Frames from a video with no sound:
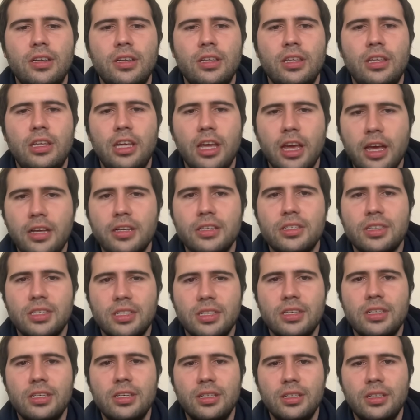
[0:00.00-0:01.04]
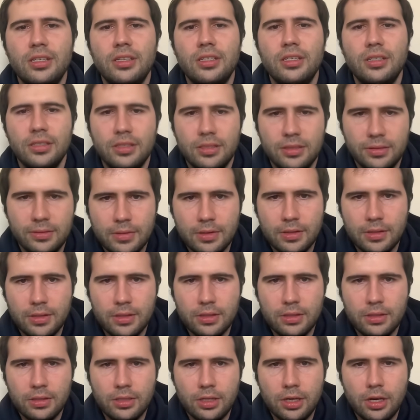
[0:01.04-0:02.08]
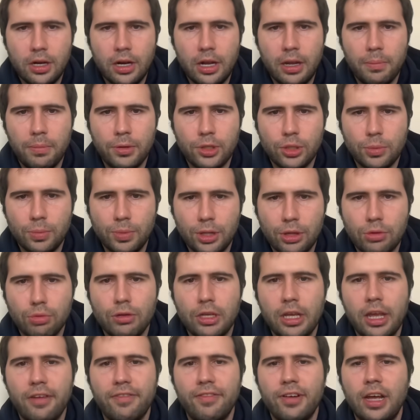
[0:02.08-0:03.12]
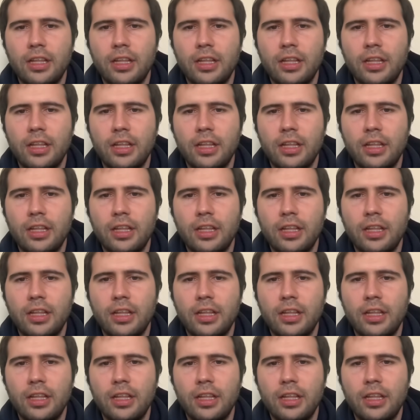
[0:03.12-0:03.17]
Yes. All right, bishop e3, a5.